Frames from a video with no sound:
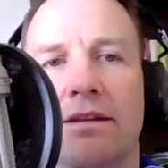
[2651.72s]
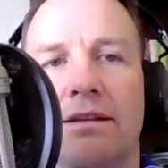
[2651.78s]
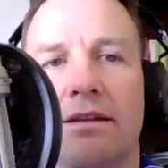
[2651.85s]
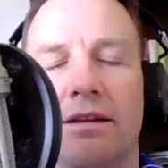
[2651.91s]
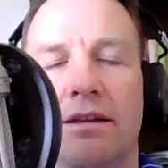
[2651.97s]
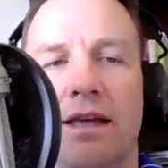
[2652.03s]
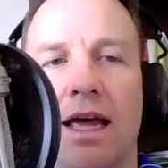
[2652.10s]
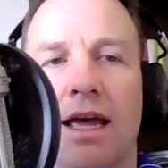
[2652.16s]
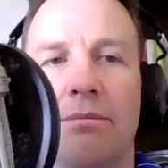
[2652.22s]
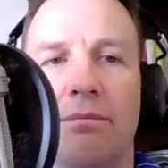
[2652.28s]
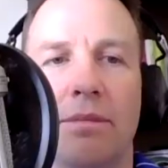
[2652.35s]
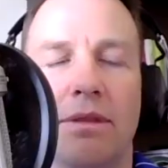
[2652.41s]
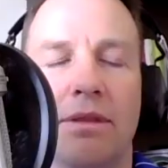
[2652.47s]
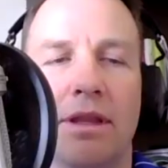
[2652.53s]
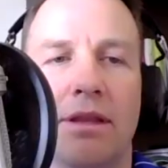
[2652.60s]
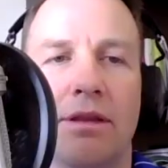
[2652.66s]
And,
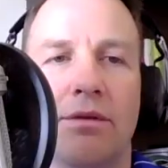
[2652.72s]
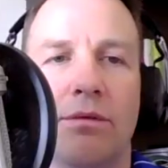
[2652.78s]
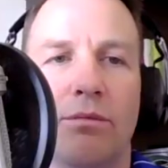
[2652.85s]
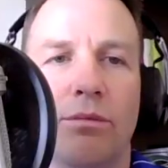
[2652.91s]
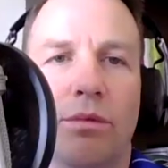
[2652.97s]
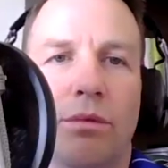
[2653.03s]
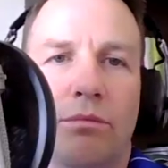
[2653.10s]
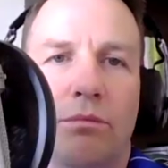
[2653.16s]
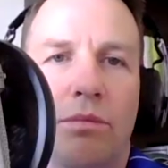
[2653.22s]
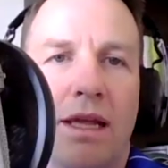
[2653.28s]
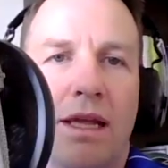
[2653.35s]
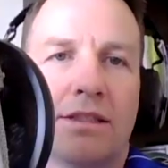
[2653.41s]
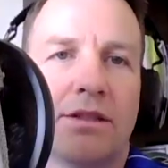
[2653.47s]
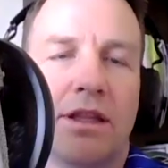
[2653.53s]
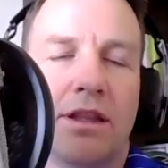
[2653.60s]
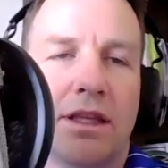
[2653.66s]
and
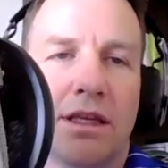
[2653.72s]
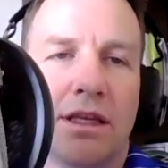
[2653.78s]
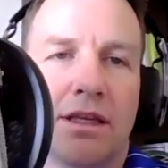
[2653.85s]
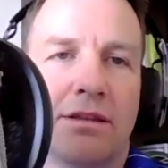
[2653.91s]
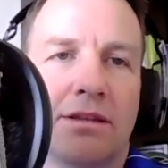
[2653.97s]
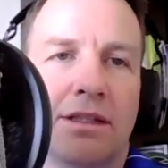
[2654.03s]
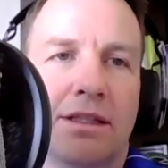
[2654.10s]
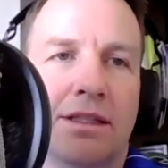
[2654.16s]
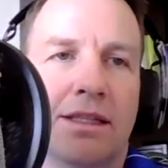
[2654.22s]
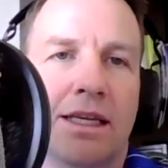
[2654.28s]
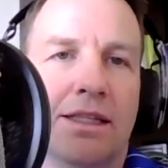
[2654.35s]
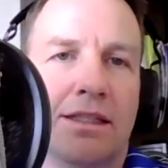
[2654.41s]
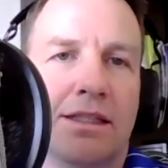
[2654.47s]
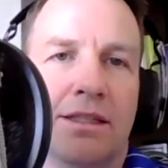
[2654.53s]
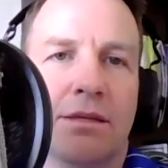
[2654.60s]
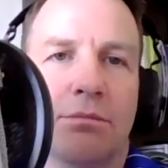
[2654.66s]
basically
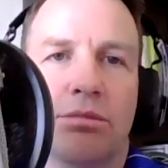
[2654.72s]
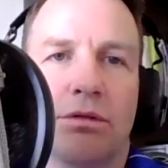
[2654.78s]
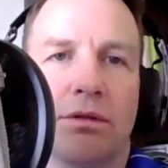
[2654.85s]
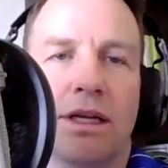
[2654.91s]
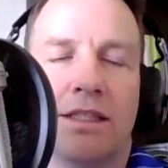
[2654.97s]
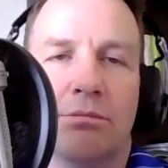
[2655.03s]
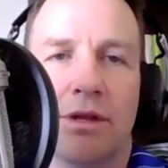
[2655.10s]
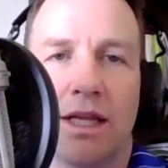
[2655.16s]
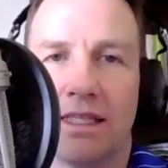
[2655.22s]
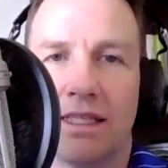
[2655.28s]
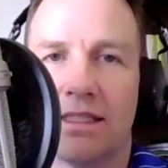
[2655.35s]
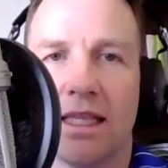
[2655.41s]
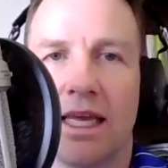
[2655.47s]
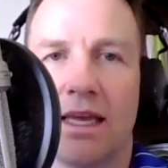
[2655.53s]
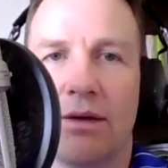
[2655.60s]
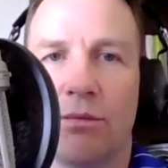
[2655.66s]
the, it, it's a
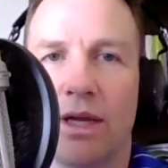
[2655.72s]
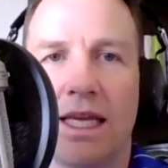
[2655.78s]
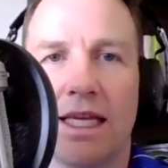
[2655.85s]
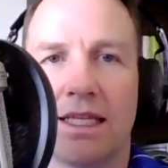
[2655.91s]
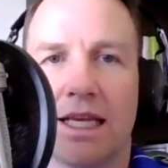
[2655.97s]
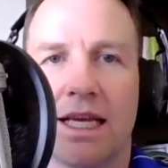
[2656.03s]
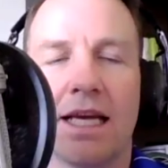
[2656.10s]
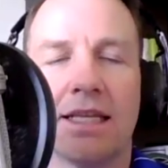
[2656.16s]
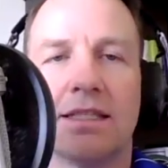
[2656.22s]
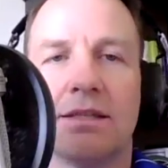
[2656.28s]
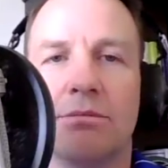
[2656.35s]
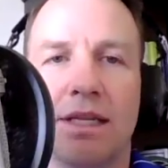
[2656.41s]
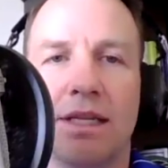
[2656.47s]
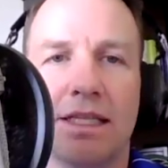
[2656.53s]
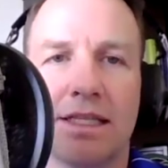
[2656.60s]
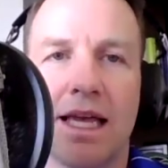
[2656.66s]
it's a blank slate. We get
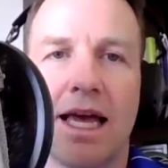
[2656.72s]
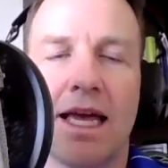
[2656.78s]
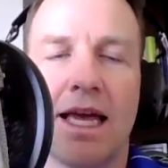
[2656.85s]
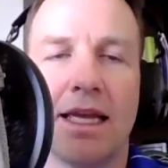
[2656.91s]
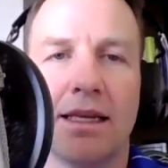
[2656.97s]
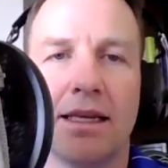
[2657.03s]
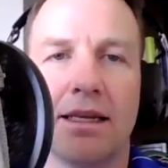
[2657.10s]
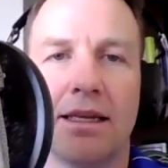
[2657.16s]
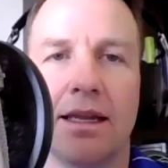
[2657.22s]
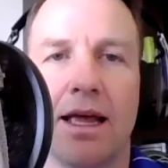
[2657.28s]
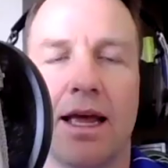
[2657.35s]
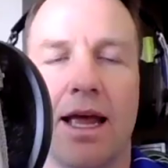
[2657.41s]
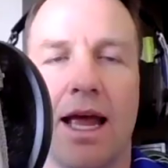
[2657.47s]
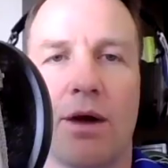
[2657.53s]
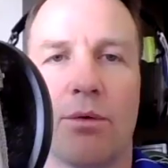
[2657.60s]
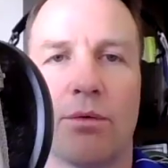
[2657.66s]
to custom
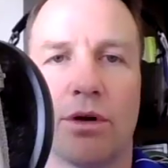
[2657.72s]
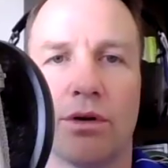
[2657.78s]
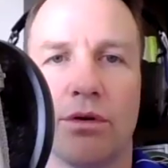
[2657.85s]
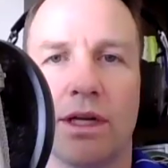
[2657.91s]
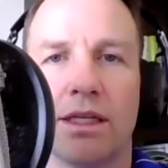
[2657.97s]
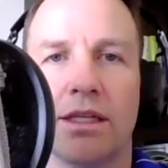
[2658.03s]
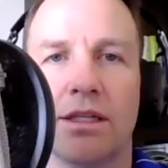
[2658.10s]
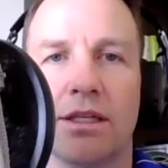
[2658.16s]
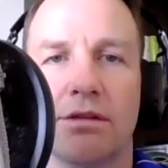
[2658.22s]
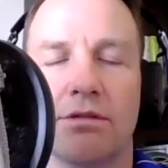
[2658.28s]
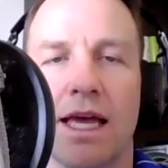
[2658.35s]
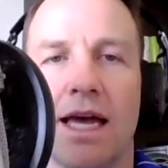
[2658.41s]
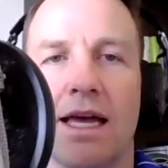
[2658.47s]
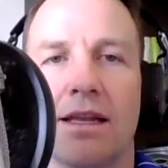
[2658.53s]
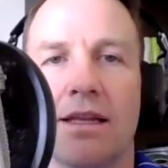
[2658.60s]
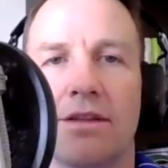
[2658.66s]
design how we're
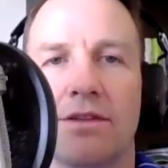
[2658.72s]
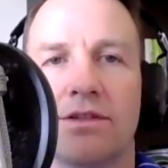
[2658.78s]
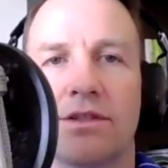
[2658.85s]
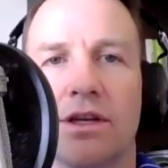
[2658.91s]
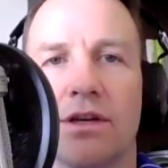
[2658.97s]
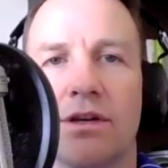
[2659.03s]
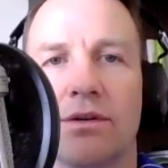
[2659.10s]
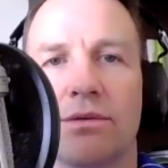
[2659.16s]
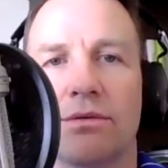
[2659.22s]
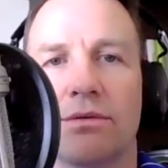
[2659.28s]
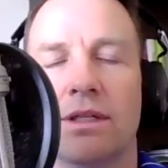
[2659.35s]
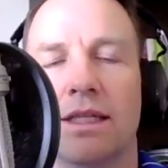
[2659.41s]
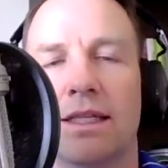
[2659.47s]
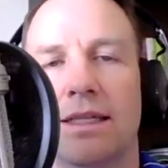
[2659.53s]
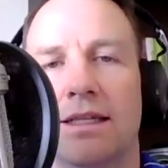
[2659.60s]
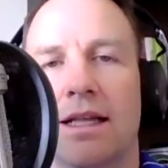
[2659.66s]
going to do that. And
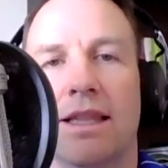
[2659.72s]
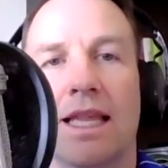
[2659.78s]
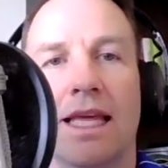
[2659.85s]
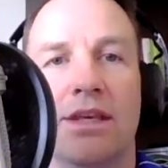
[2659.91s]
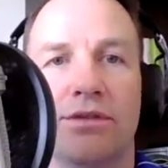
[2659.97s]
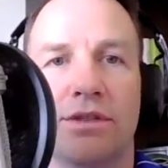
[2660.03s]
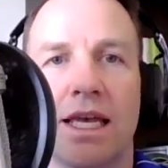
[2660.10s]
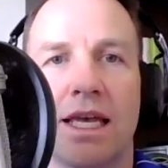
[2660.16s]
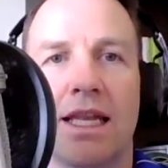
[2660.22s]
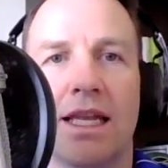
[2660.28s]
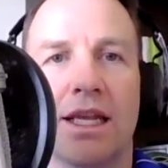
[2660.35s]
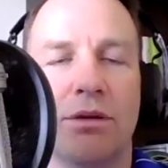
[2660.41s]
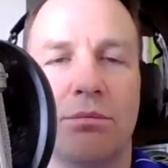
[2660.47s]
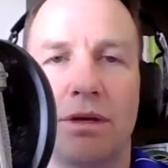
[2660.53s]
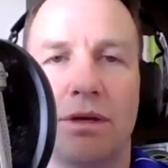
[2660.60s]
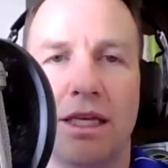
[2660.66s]
so, like
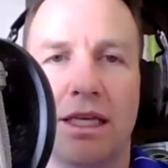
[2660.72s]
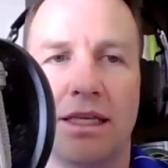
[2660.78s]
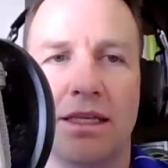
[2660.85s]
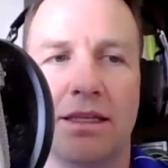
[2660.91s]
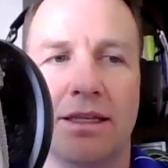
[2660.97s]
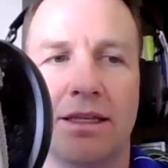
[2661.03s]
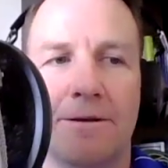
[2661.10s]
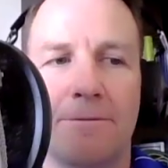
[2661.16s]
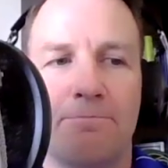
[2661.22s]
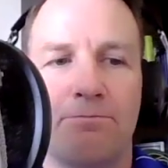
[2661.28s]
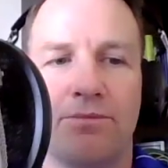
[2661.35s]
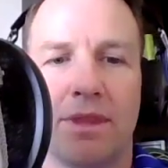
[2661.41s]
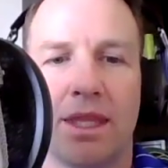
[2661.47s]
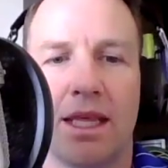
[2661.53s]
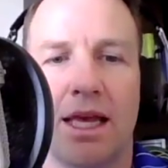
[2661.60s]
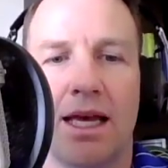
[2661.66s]
you said, it could be
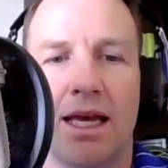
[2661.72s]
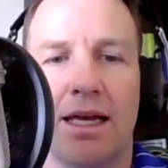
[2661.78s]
